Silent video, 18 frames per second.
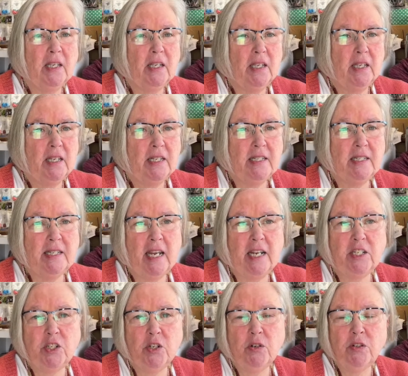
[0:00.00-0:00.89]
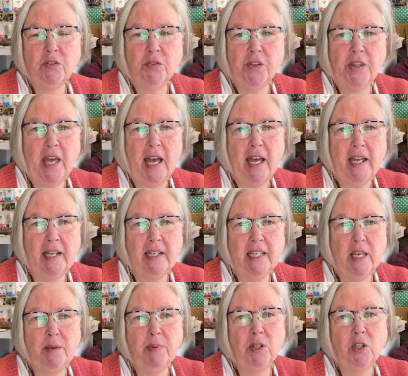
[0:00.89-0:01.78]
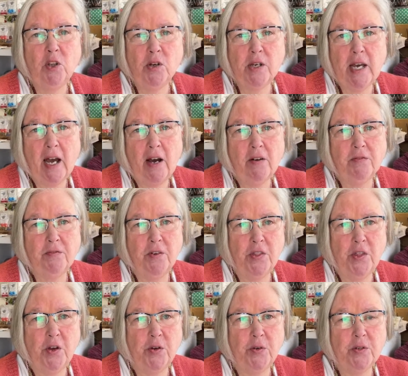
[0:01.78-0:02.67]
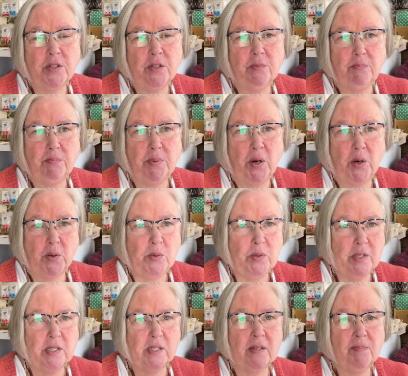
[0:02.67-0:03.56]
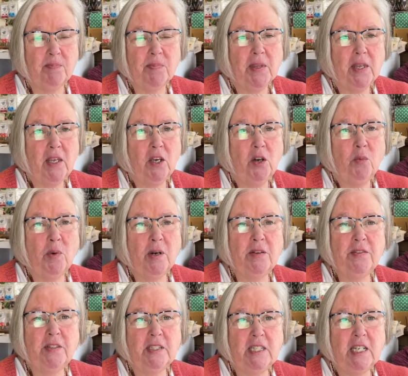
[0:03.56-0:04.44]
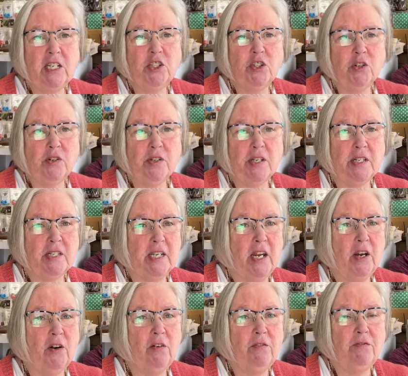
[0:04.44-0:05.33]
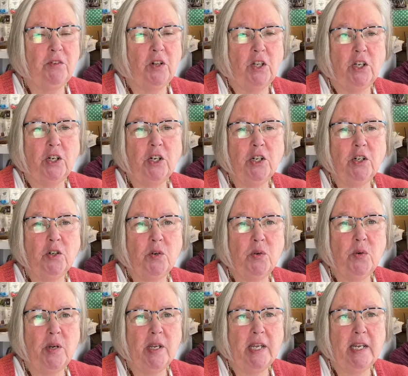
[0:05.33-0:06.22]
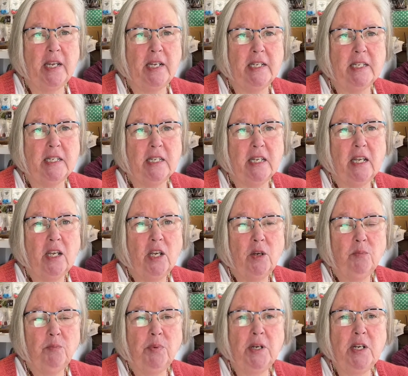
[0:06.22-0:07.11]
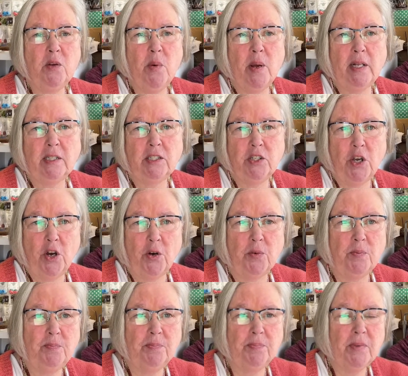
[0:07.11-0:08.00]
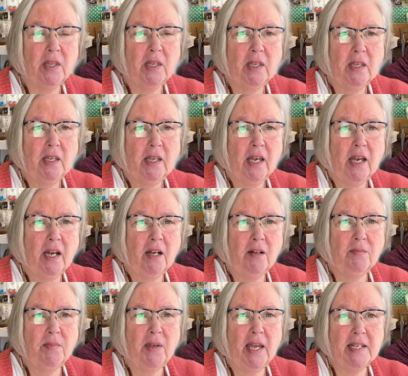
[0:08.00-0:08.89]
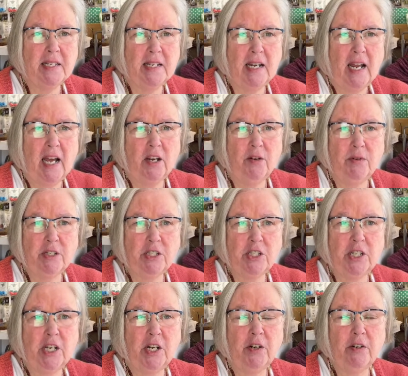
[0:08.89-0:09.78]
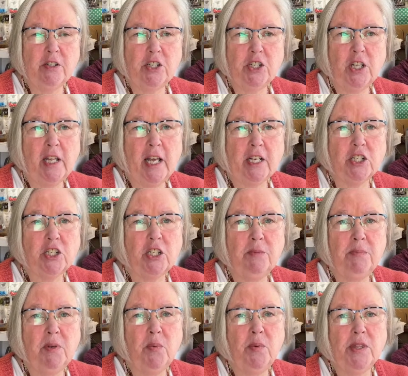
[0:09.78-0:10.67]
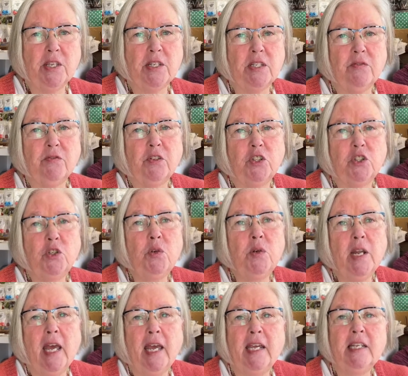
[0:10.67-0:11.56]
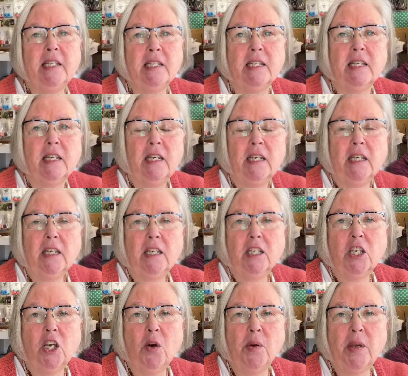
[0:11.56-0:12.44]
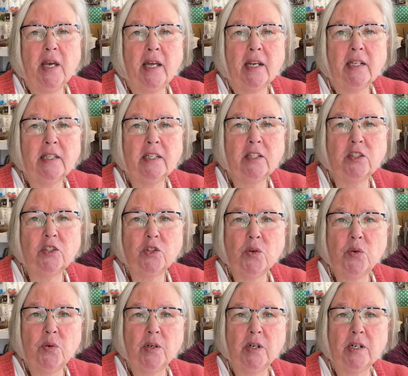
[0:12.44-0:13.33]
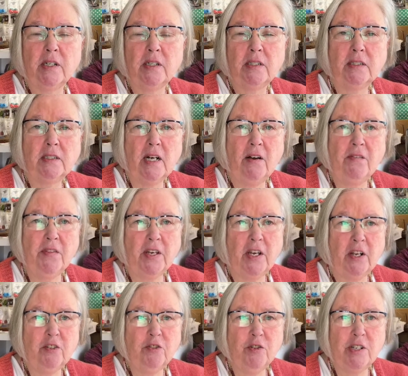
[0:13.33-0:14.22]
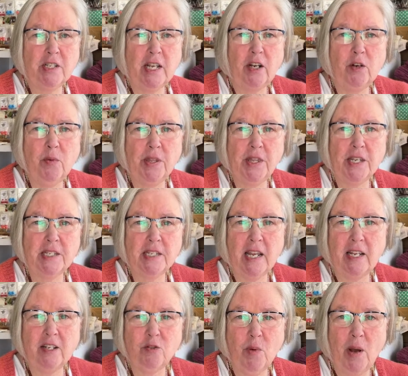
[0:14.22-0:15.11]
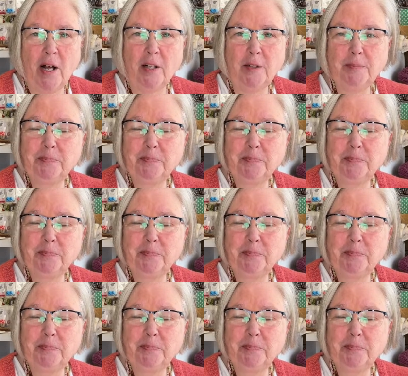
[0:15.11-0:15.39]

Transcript: stay tuned for that and keep a lookout for those posts. One of the teachers is Carol Fuller, who is pretty well known as an Irish knitter, and she'll actually be with us for 2 days, going on a little tour of the countryside with us as well.